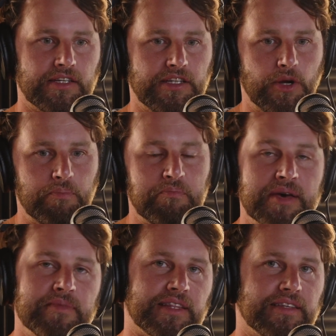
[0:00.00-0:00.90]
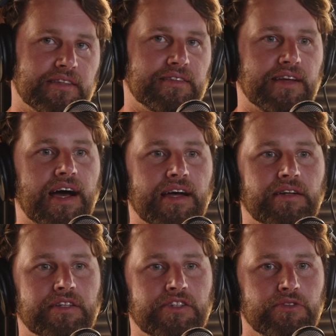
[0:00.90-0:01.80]
mimic this
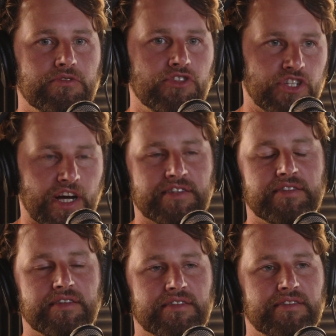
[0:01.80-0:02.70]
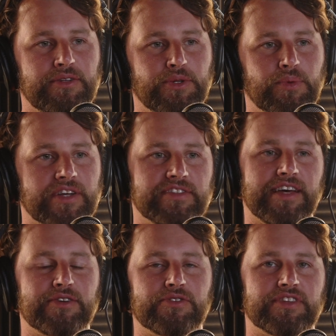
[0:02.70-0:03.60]
style and do justice to Wes
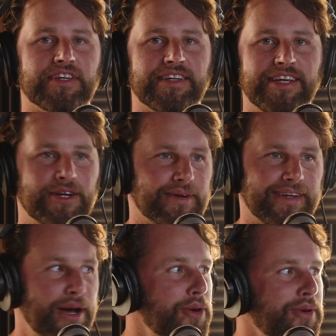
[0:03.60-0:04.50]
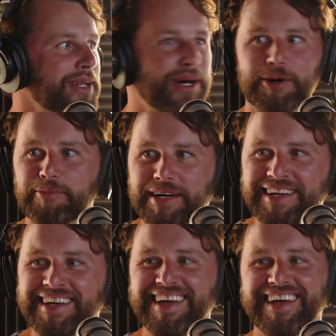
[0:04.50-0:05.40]
Anderson here in Oklahoma,